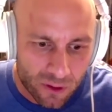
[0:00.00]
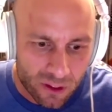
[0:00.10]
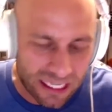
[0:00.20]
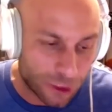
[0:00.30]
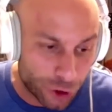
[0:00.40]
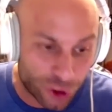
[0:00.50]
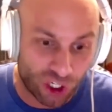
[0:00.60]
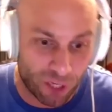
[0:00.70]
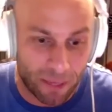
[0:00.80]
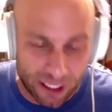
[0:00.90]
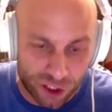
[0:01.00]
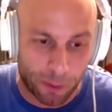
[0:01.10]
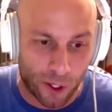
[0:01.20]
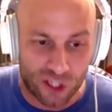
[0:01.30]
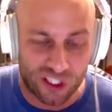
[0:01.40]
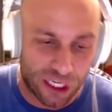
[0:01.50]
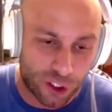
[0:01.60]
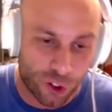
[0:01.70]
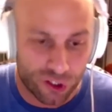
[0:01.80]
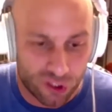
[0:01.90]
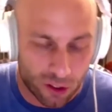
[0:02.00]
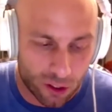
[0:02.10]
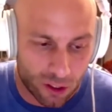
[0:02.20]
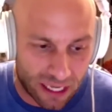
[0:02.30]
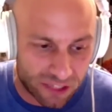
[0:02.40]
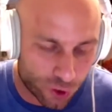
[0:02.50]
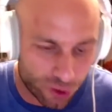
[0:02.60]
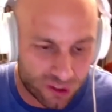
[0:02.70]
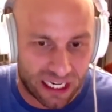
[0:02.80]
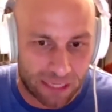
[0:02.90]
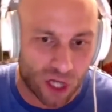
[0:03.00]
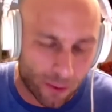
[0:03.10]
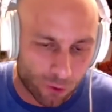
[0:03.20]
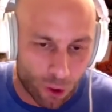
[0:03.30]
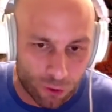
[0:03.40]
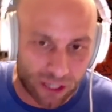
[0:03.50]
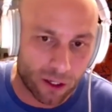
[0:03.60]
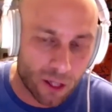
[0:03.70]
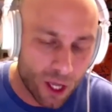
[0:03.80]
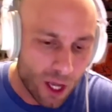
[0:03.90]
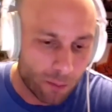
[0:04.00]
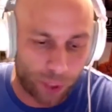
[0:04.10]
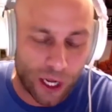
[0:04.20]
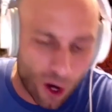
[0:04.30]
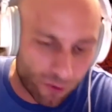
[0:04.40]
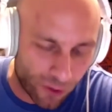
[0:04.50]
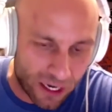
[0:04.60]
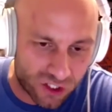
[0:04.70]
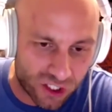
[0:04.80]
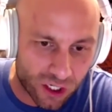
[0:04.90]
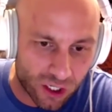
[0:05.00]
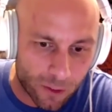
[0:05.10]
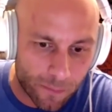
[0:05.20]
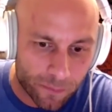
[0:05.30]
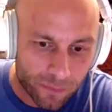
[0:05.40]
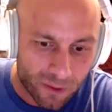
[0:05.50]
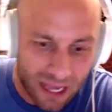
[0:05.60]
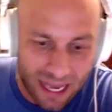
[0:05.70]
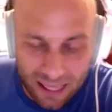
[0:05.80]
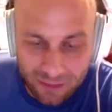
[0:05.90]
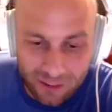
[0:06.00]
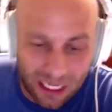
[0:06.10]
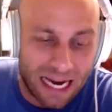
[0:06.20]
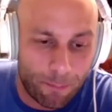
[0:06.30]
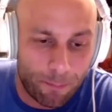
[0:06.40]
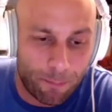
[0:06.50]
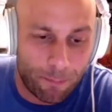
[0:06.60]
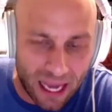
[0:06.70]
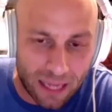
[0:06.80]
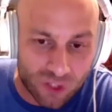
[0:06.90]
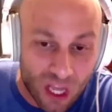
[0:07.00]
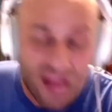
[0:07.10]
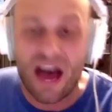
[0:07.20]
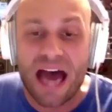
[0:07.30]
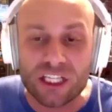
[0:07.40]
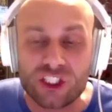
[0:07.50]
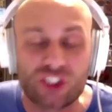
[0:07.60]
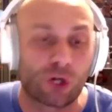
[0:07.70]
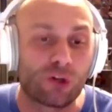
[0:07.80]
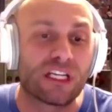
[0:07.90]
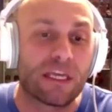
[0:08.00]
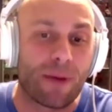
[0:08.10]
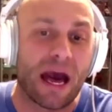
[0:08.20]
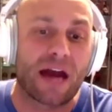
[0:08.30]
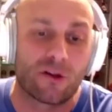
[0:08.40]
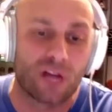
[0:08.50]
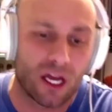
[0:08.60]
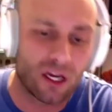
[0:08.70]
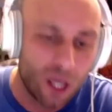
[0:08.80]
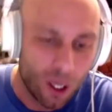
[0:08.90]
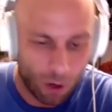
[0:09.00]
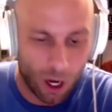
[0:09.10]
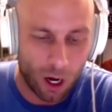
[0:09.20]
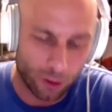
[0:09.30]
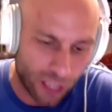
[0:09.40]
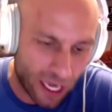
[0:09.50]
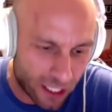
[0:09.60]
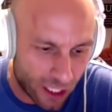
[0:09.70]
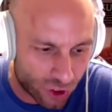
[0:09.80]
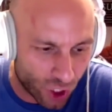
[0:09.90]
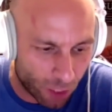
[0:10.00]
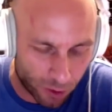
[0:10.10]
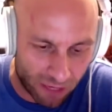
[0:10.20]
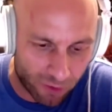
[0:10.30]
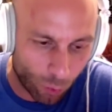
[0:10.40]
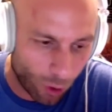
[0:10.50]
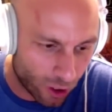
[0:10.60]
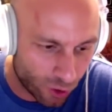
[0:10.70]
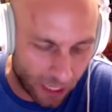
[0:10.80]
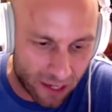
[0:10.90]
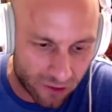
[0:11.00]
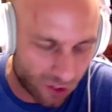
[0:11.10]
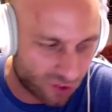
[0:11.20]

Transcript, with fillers: get legitimate experience to get good against good teams on the road in a playoff race here in tight ball games. That is certainly better than, well, the Yankees up 11 1 as we head to the